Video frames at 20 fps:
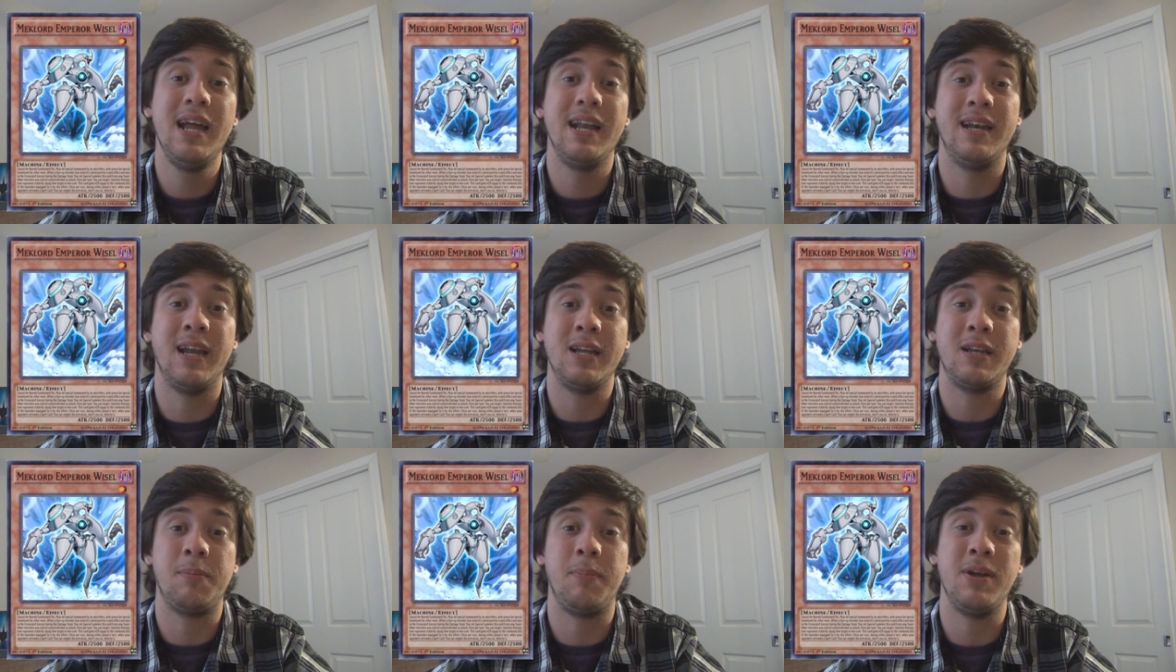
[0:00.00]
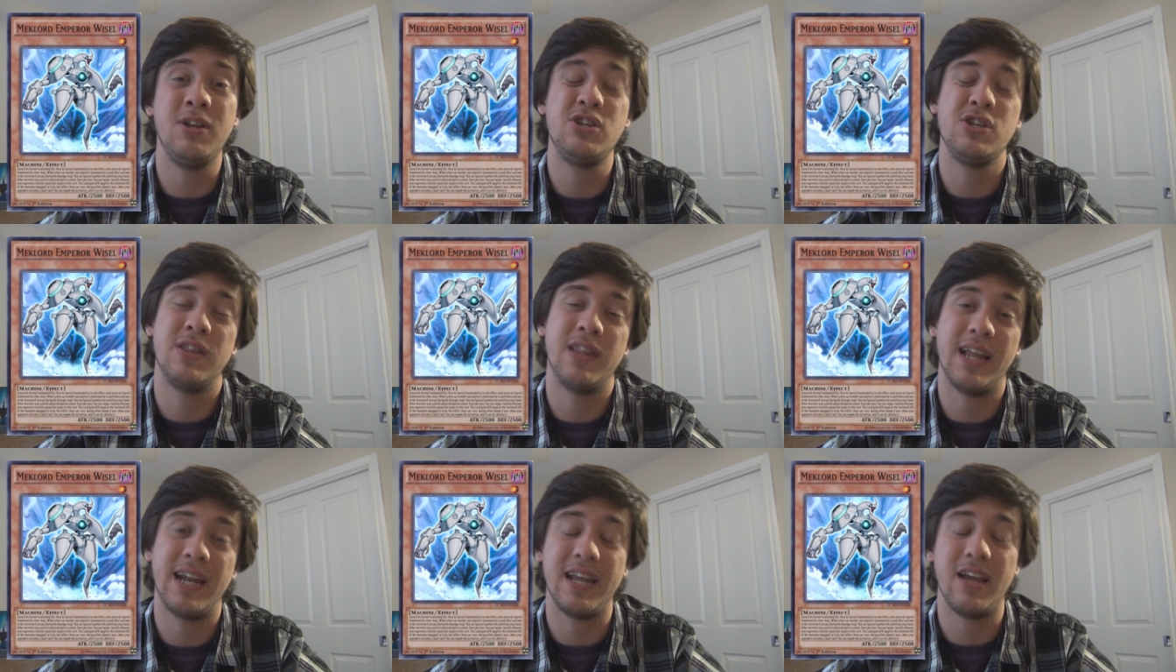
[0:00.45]
Not to
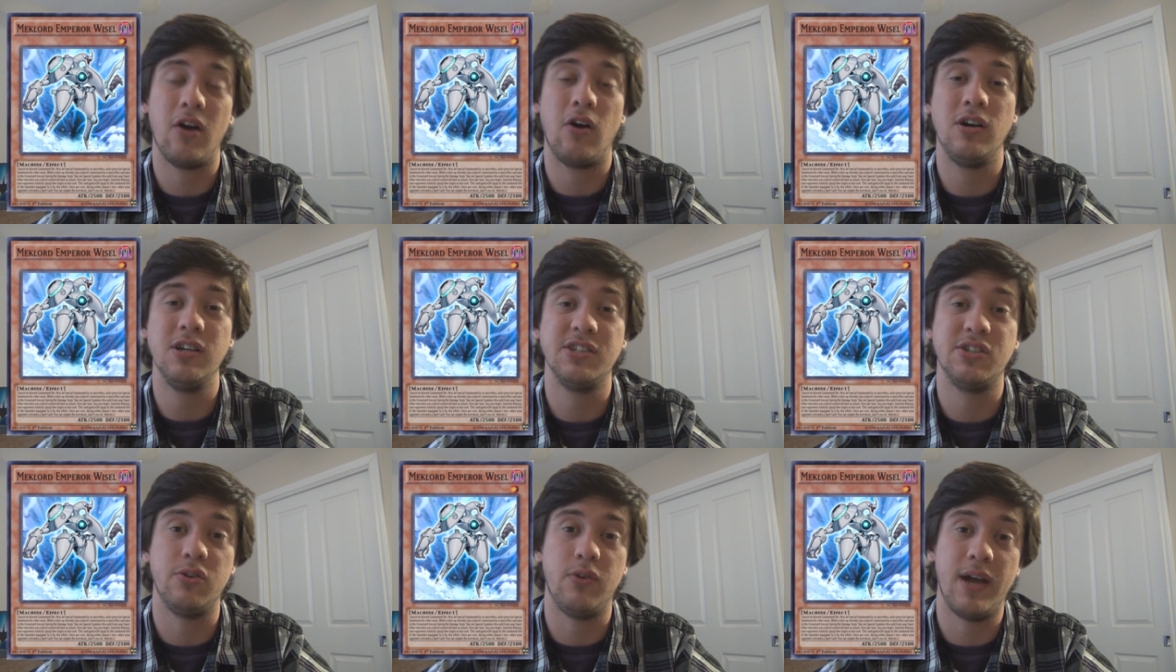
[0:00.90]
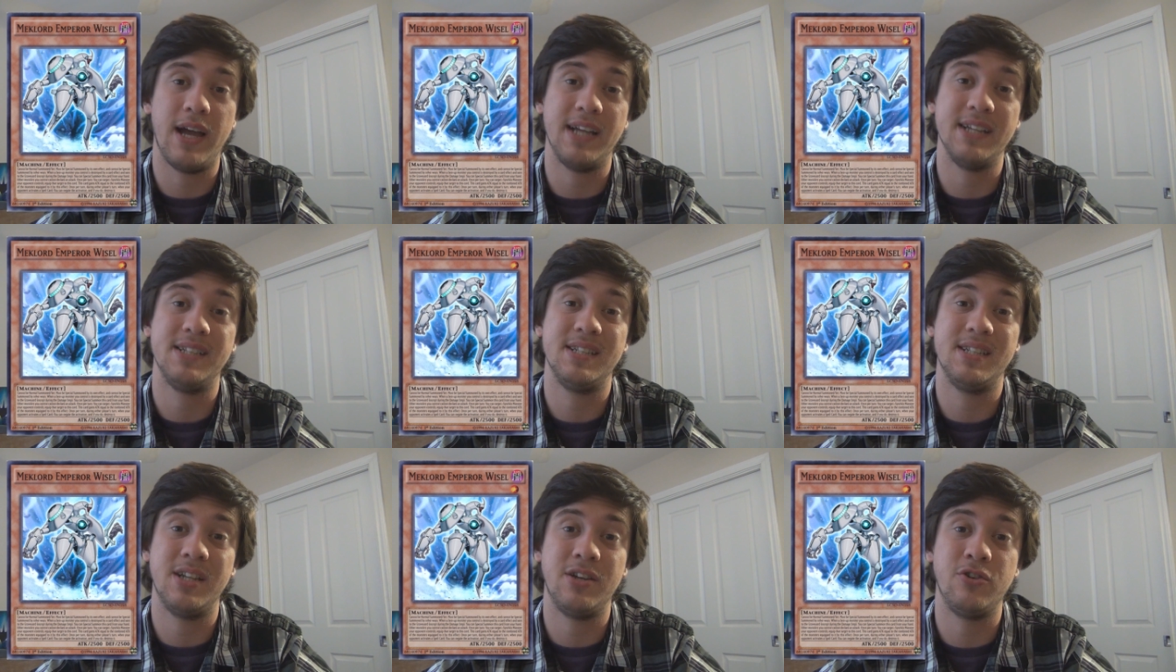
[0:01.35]
mention that he also
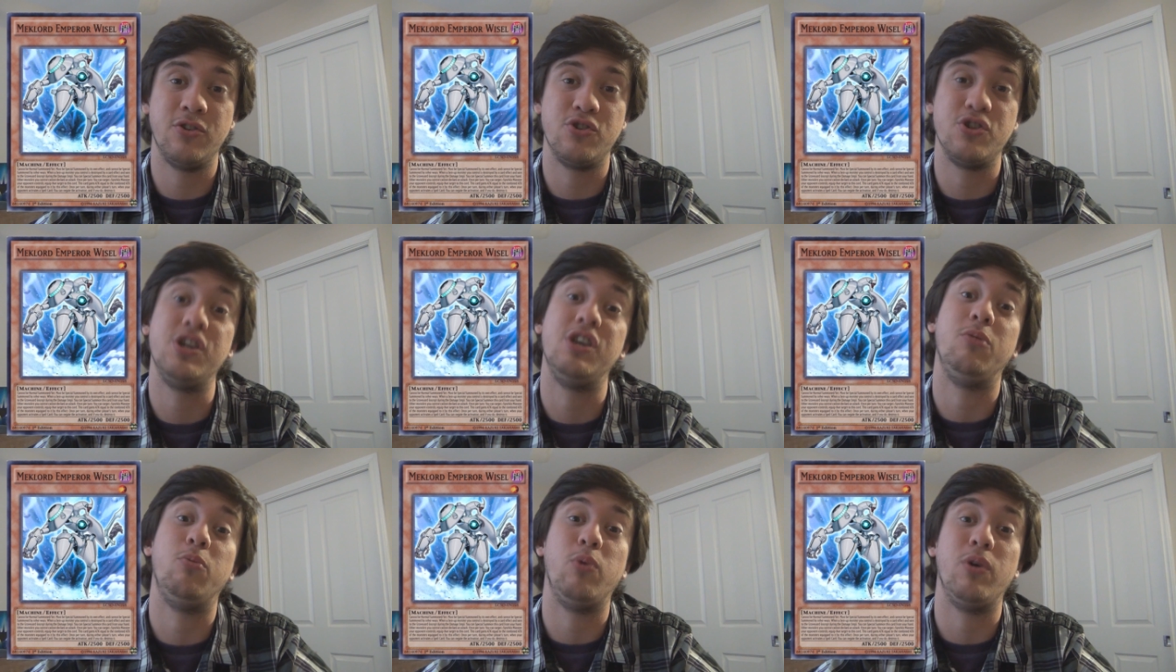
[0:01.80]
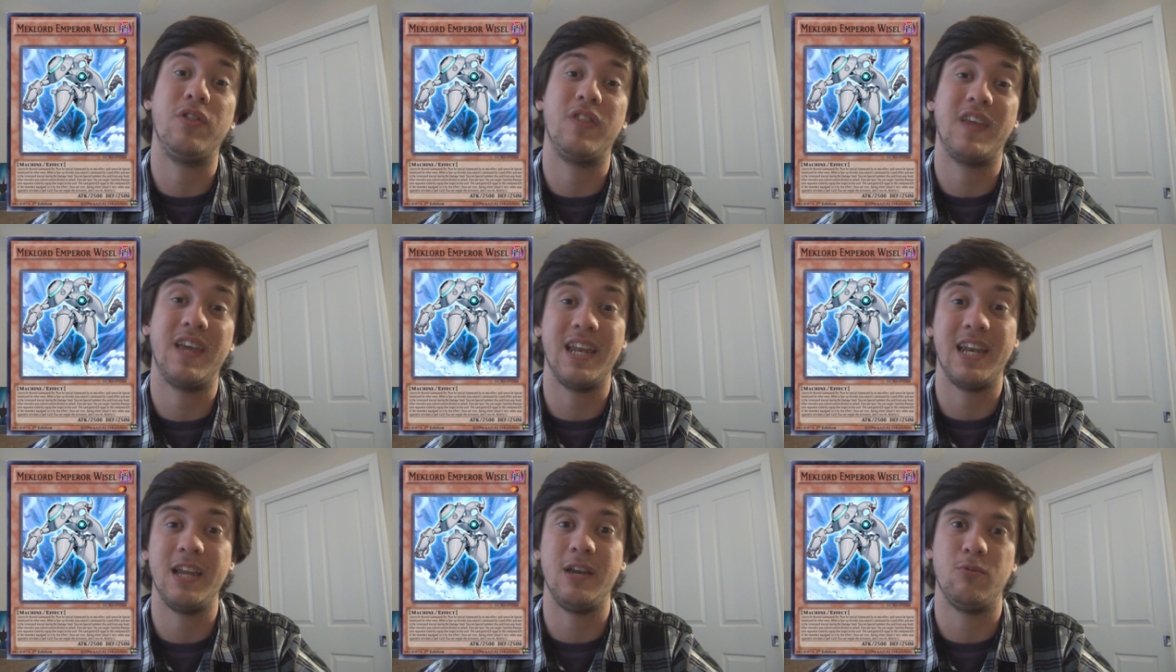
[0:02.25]
has synergy
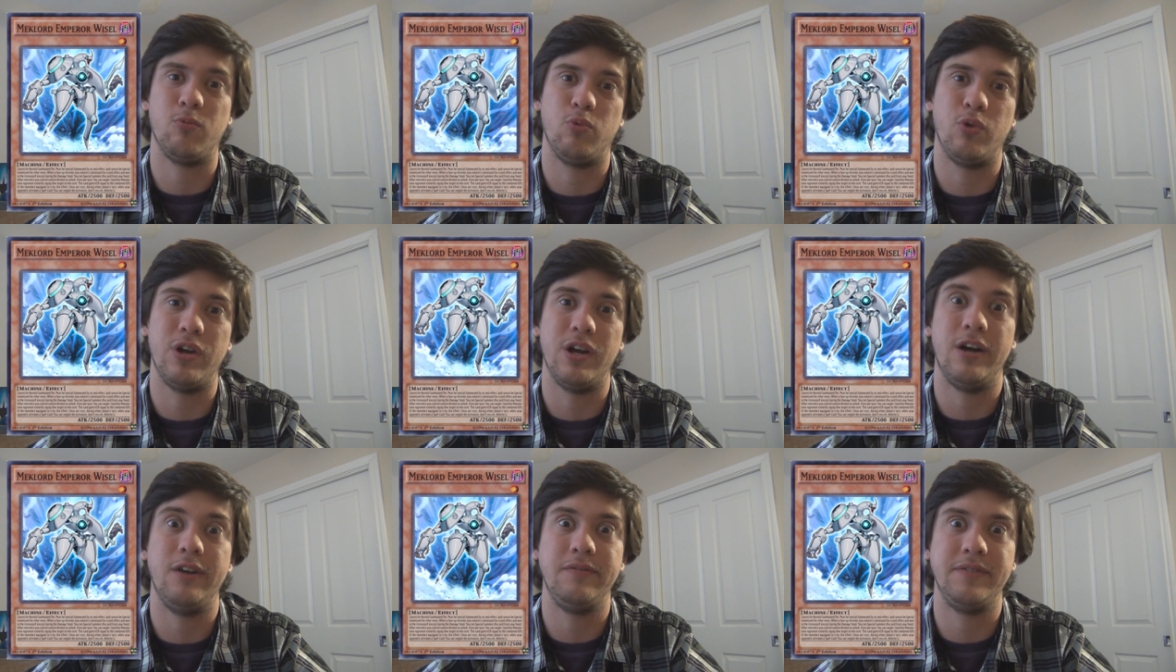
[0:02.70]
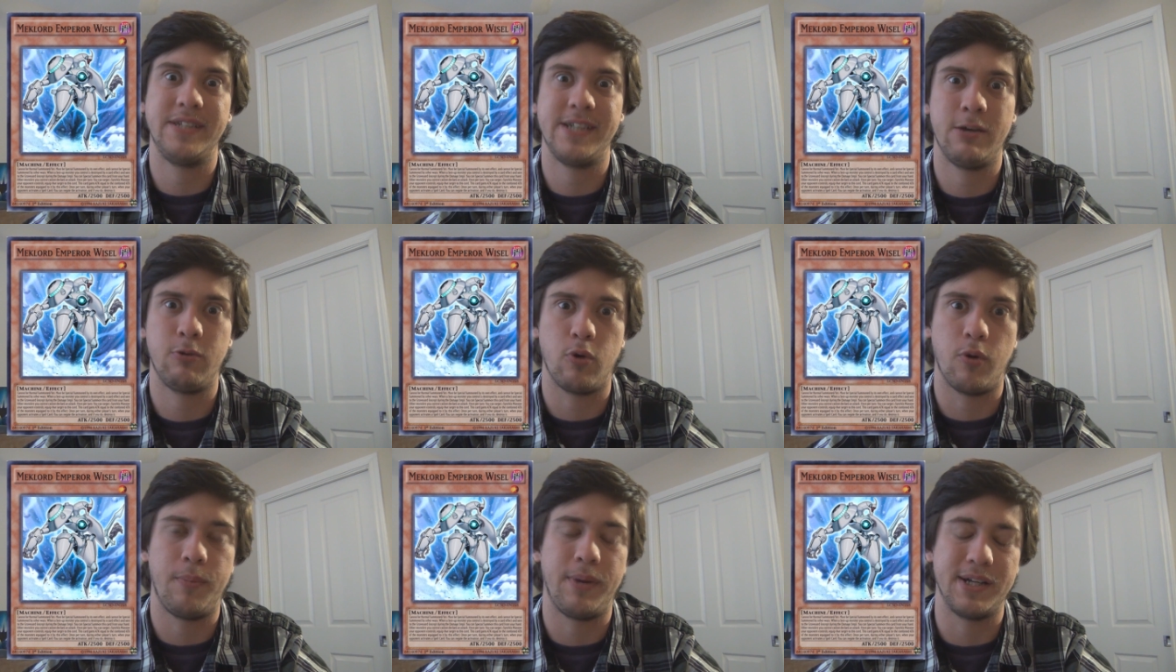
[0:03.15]
with getting rid of
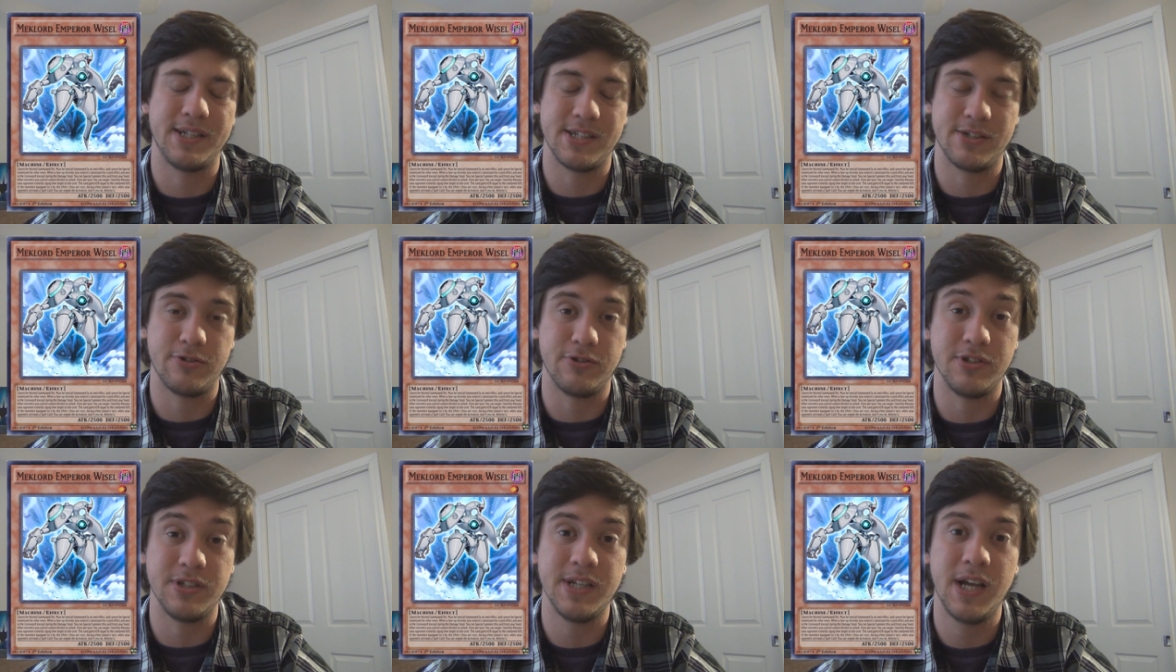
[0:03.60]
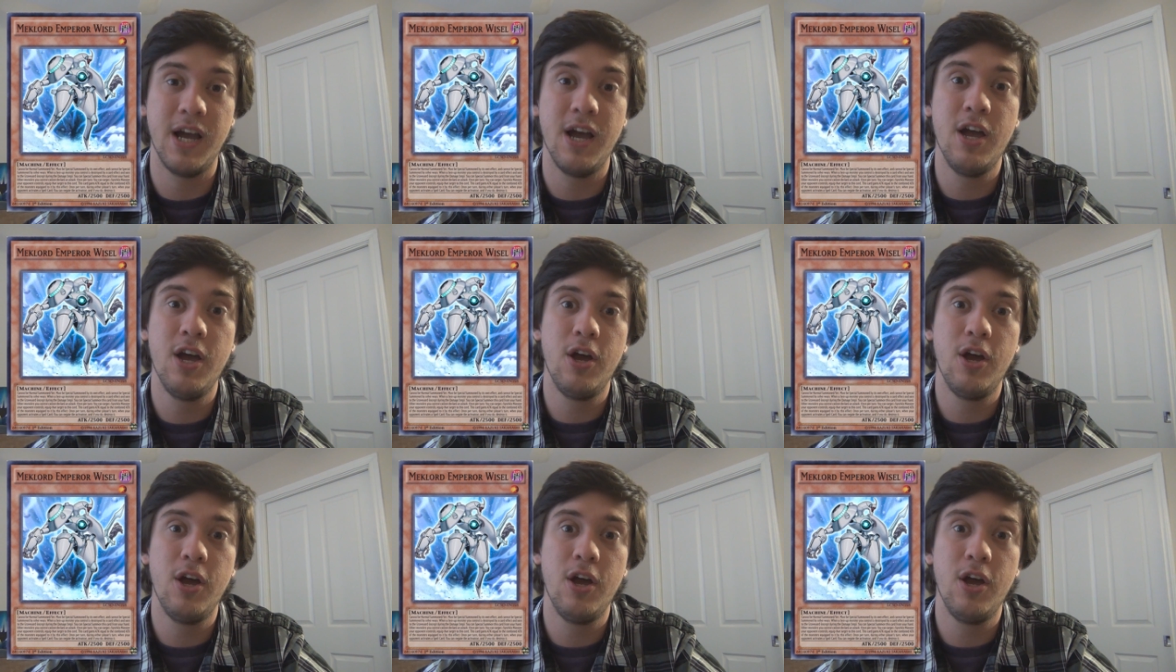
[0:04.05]
synchro monsters,